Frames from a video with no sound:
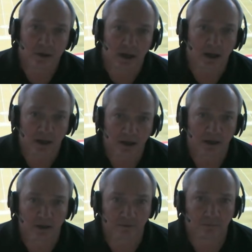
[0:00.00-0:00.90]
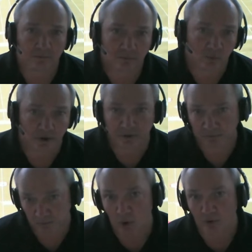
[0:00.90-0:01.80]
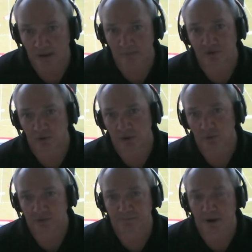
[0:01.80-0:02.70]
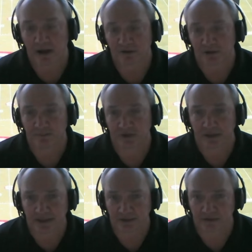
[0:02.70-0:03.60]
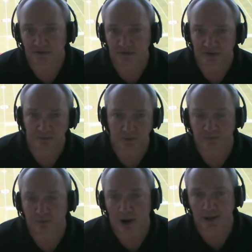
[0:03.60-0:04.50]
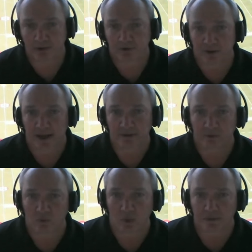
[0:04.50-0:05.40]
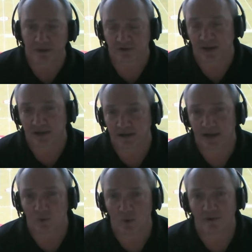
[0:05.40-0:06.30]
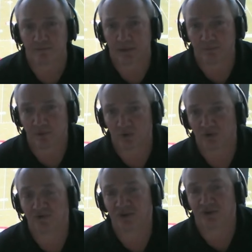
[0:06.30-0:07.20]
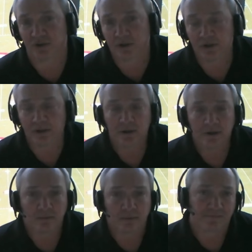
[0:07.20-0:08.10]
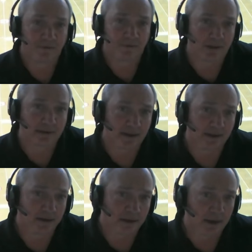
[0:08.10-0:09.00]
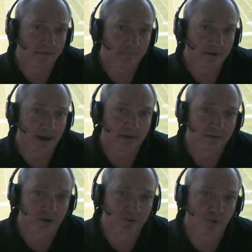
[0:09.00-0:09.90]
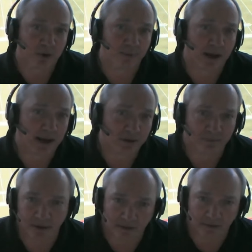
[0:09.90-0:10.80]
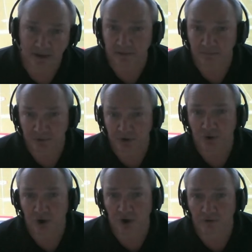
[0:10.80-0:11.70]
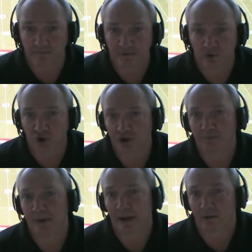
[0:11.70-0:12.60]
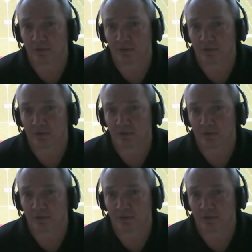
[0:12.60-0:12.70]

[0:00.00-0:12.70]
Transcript: Well, the bowl game certainly was a positive to the end of the season, but prior to that, the way things kind of got away from them during the season. But I feel like they have got a spring behind them now that they can build on and feel good about